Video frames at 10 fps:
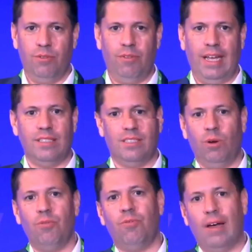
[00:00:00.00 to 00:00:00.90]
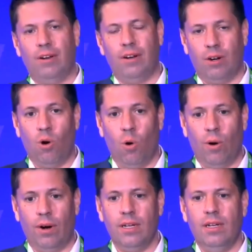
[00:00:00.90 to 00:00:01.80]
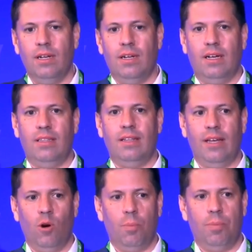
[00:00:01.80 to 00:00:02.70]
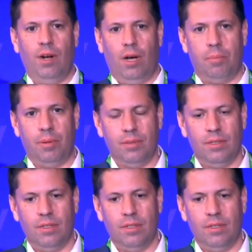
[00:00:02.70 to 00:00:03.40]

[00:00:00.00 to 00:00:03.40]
veins that we find in our core, and then they open up